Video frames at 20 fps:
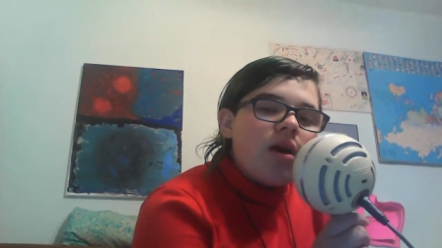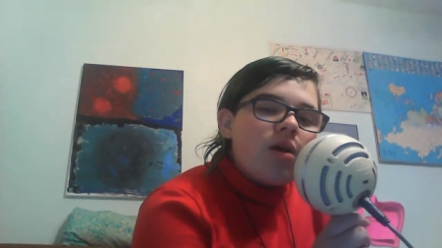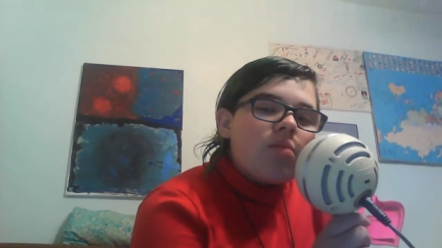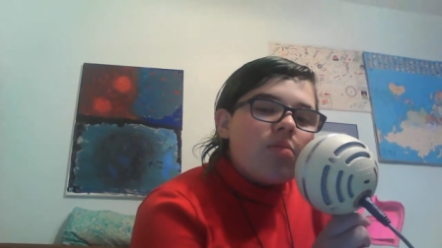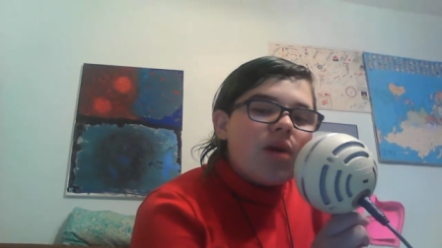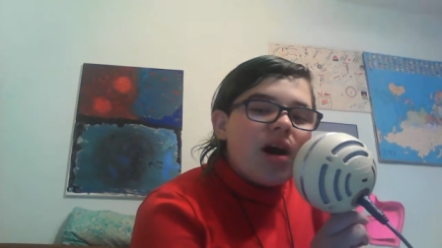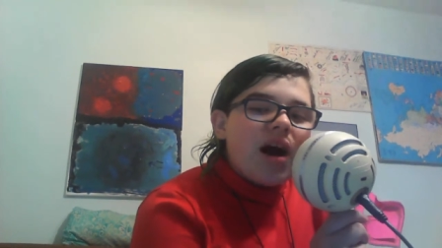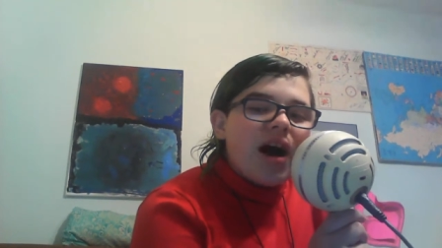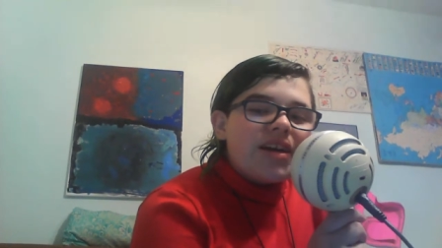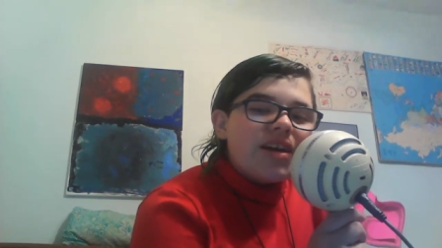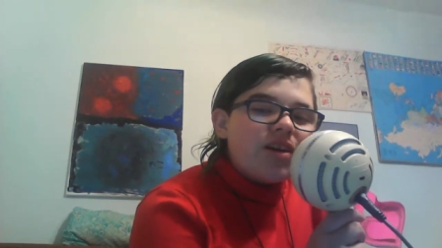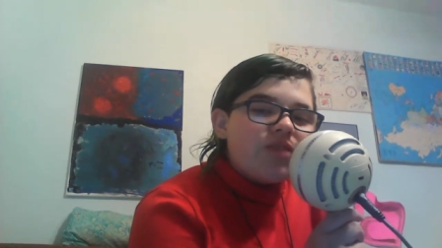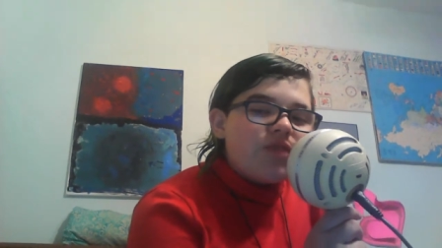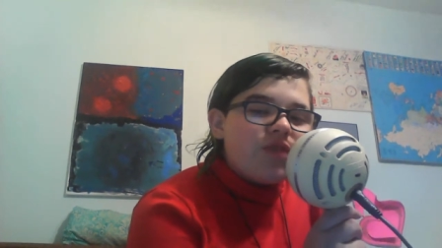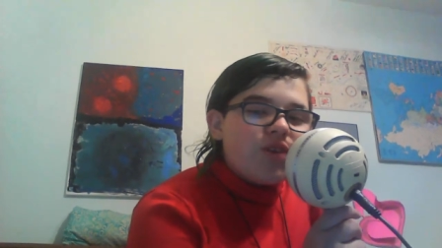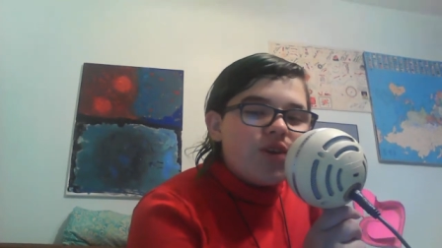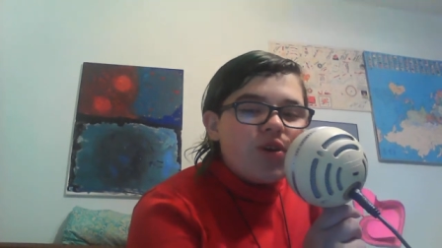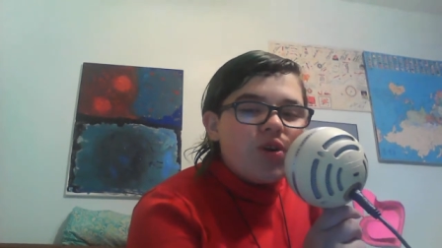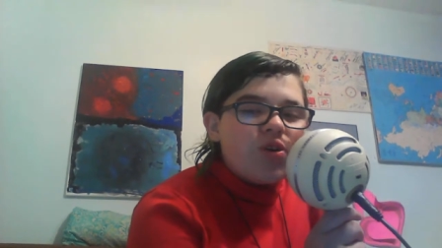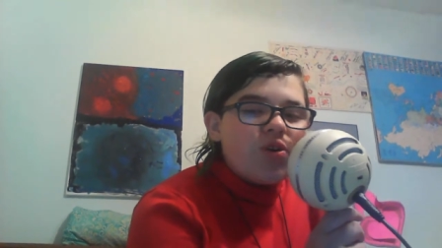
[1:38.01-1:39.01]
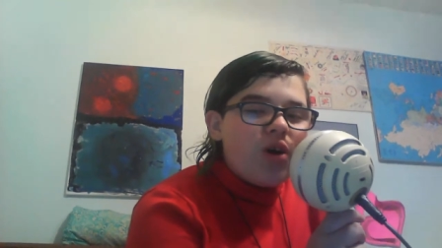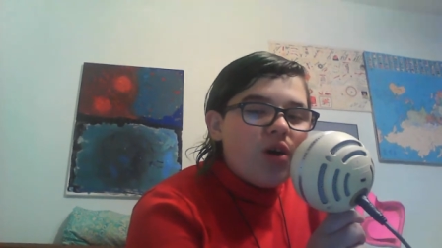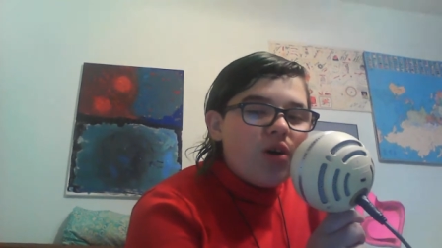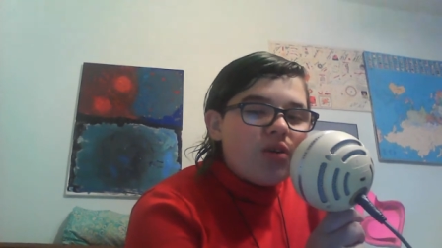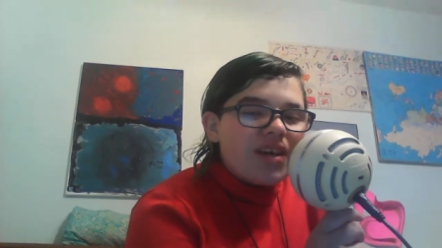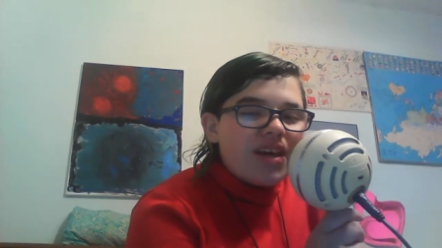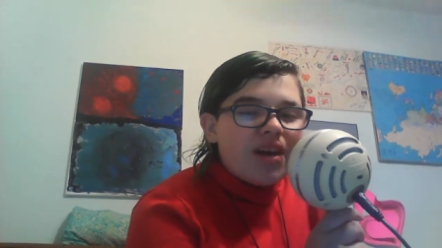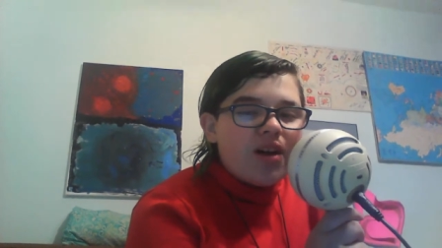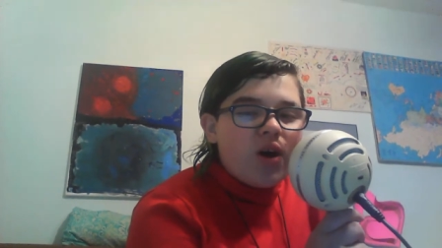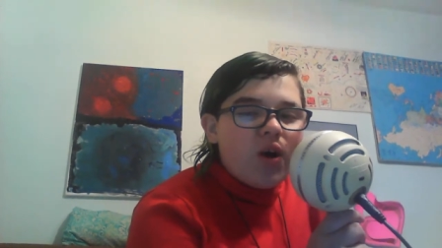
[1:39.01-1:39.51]
But if you
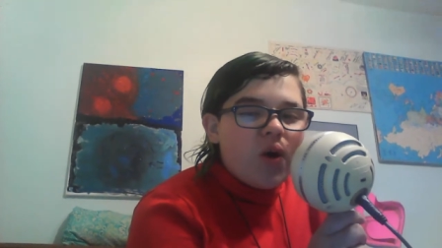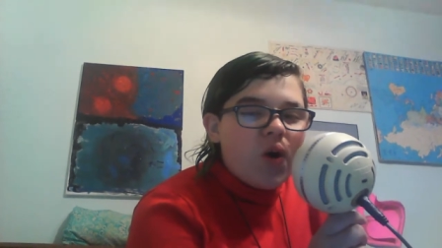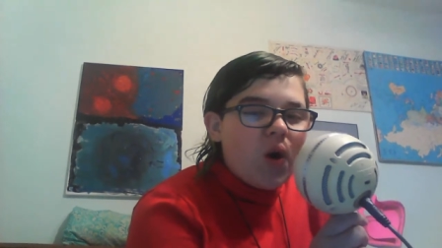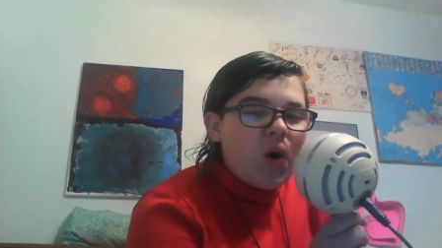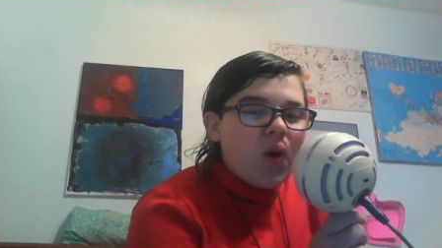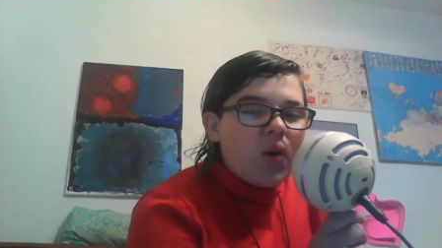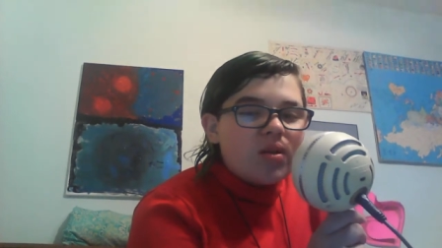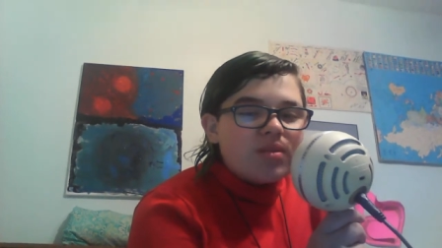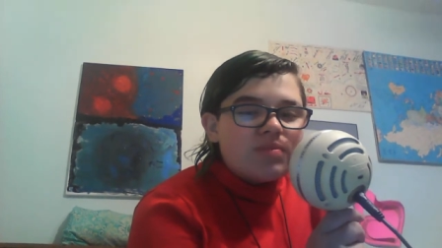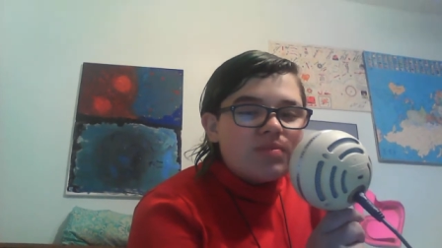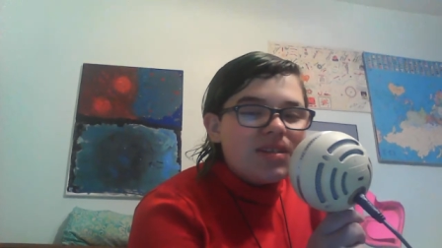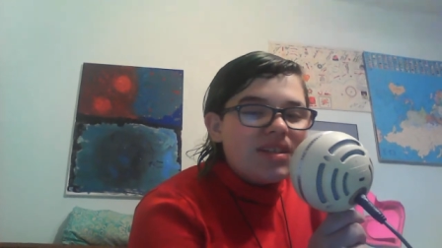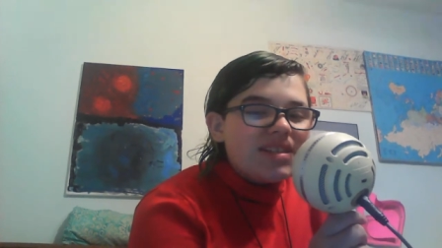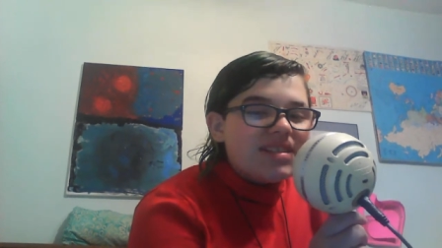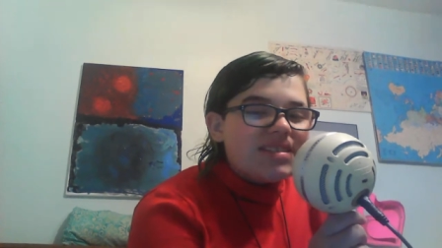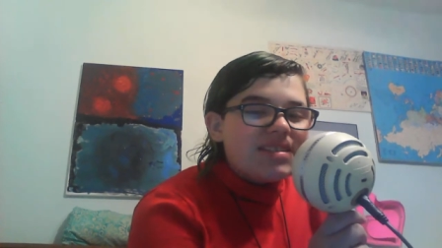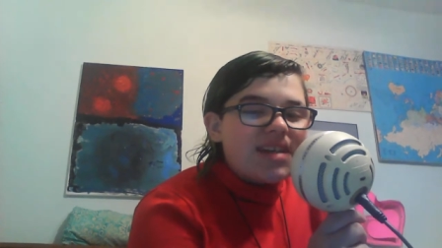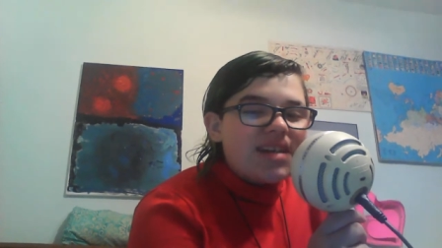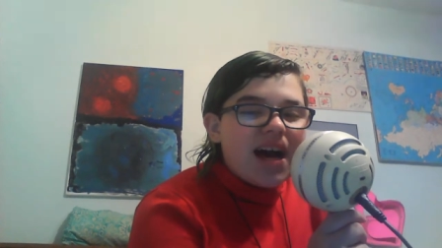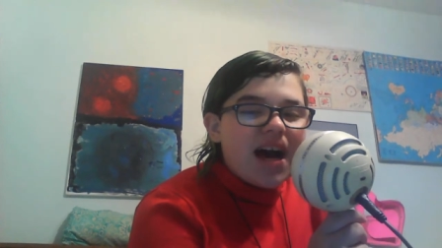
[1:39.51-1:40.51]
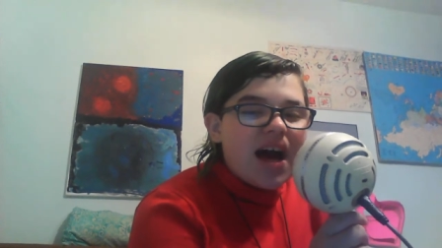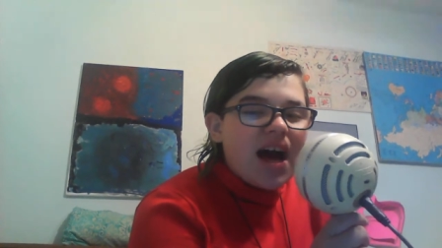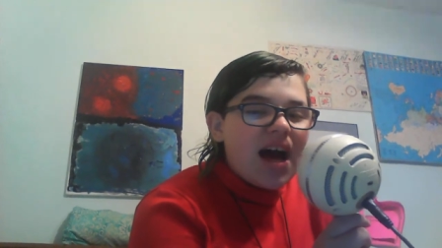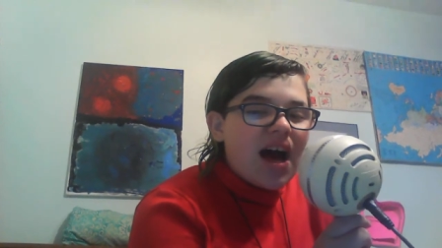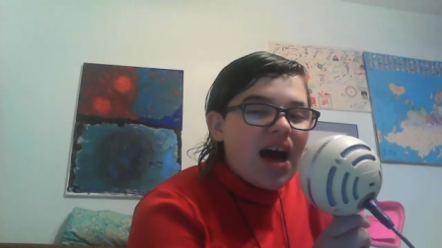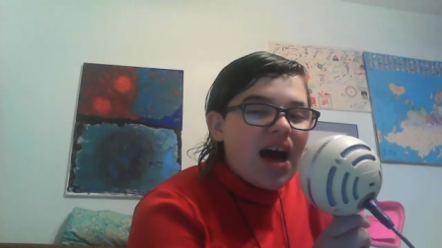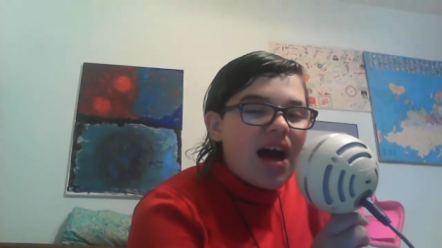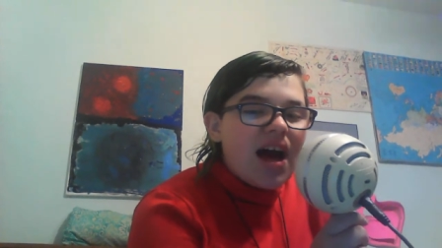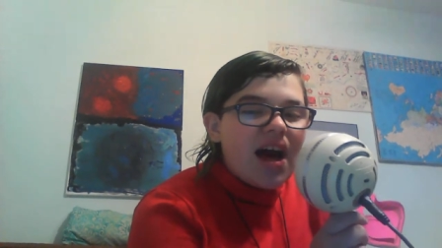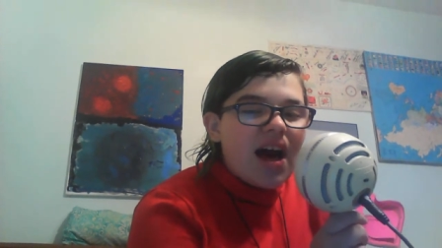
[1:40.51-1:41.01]
only hold me
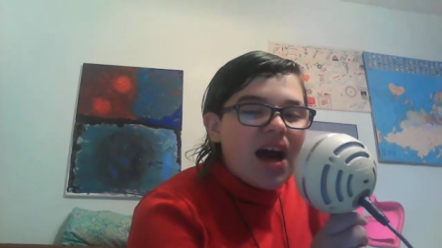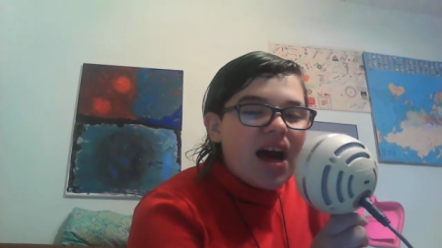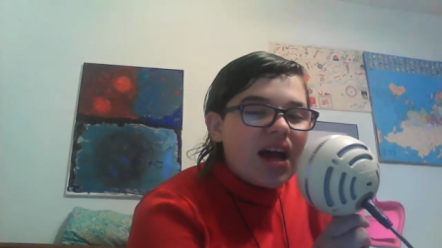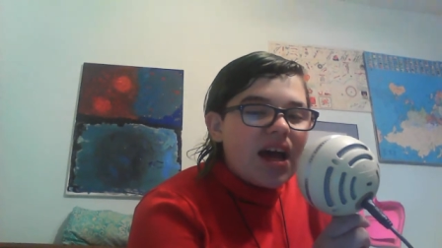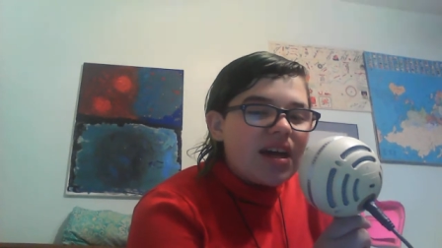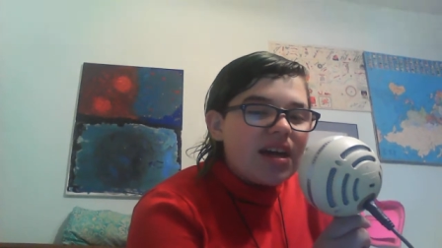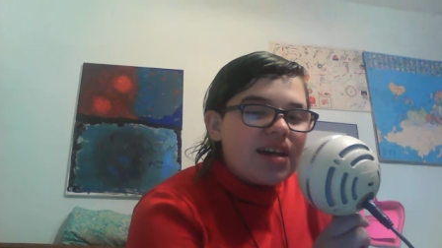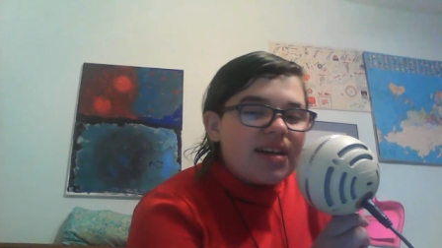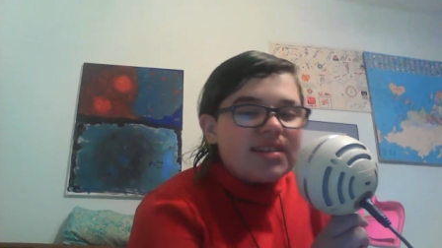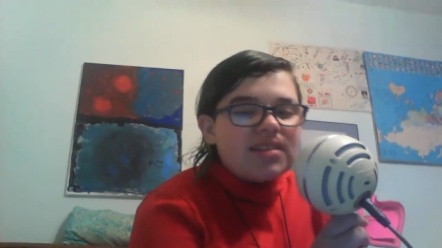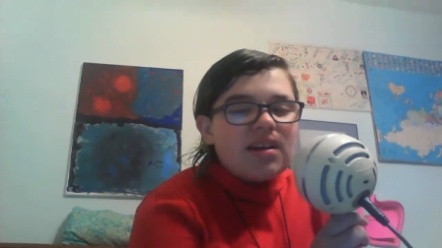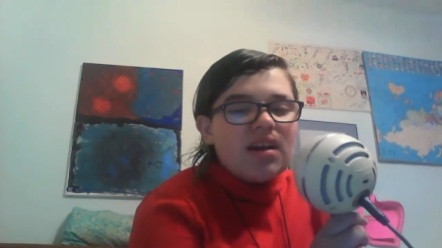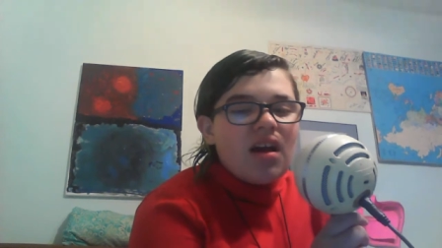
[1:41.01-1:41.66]
tight,